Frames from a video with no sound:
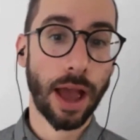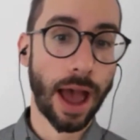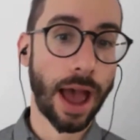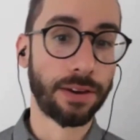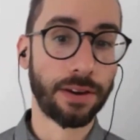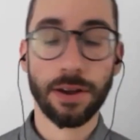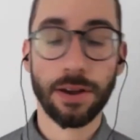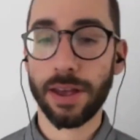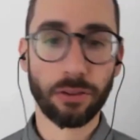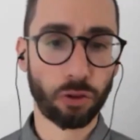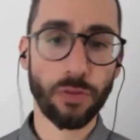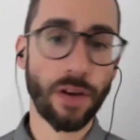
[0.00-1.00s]
And
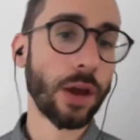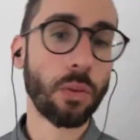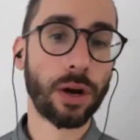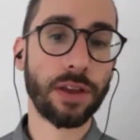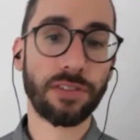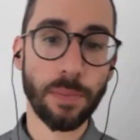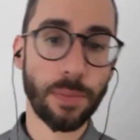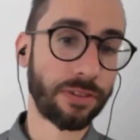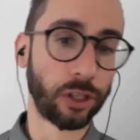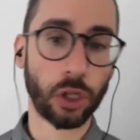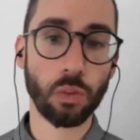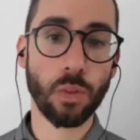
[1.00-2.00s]
so if anyone is in a
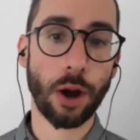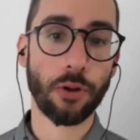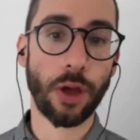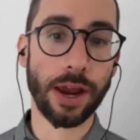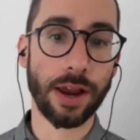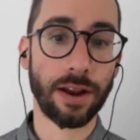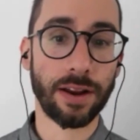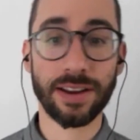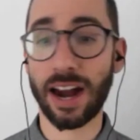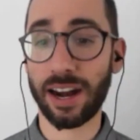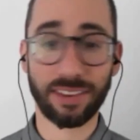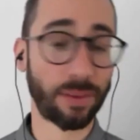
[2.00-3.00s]
position where they got
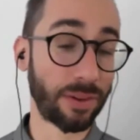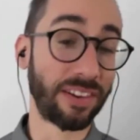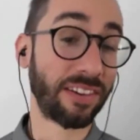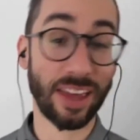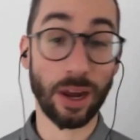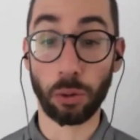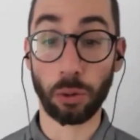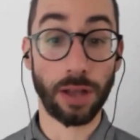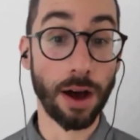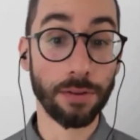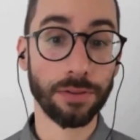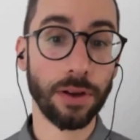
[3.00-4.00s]
acceptances they don't
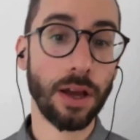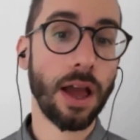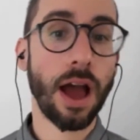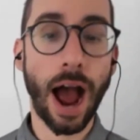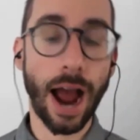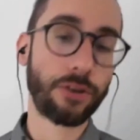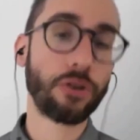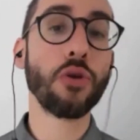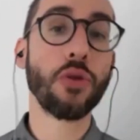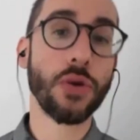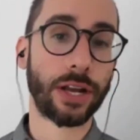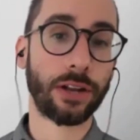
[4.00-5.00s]
love, I do
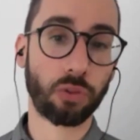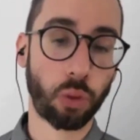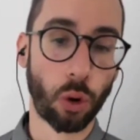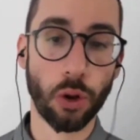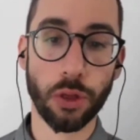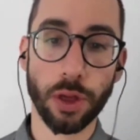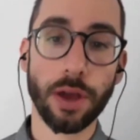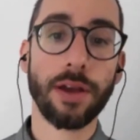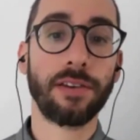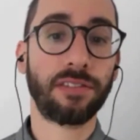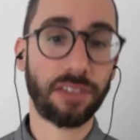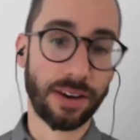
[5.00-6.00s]
think it's worth
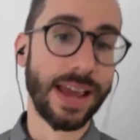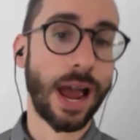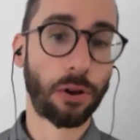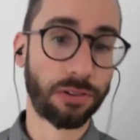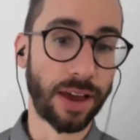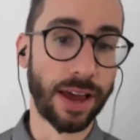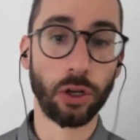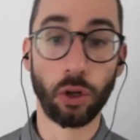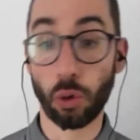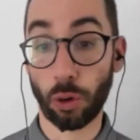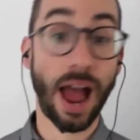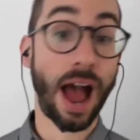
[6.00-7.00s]
sitting out a cycle or
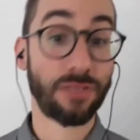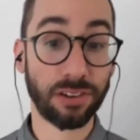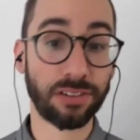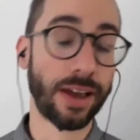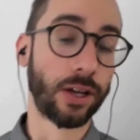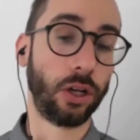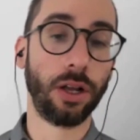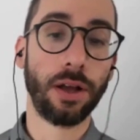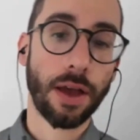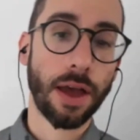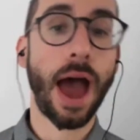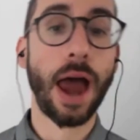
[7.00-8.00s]
half a cycle
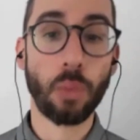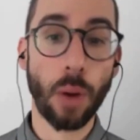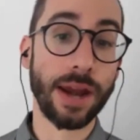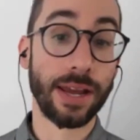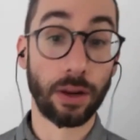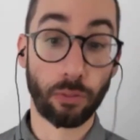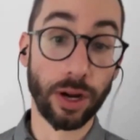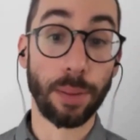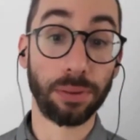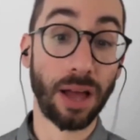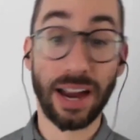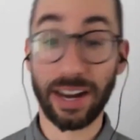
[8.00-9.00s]
and waiting and
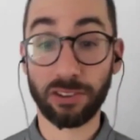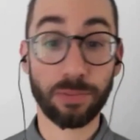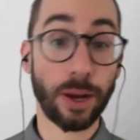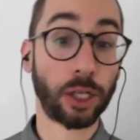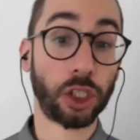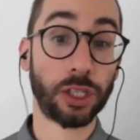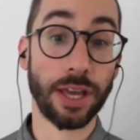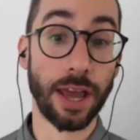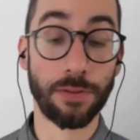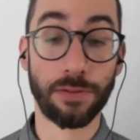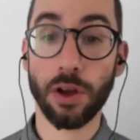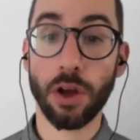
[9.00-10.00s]
reapplying, especially if
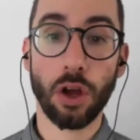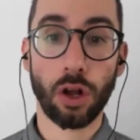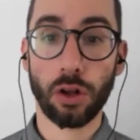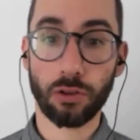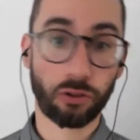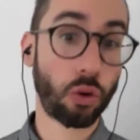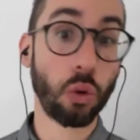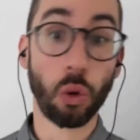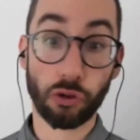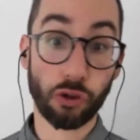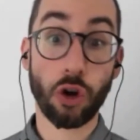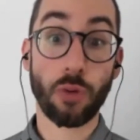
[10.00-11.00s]
schools
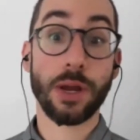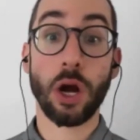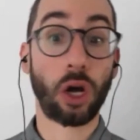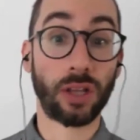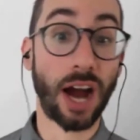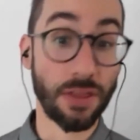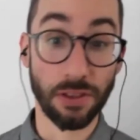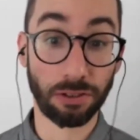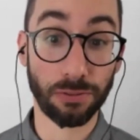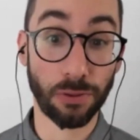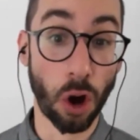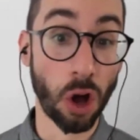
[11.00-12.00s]
could be online this
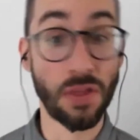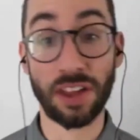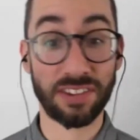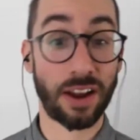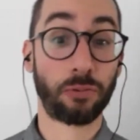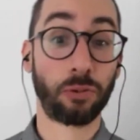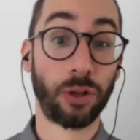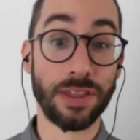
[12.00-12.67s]
fall and that's not really the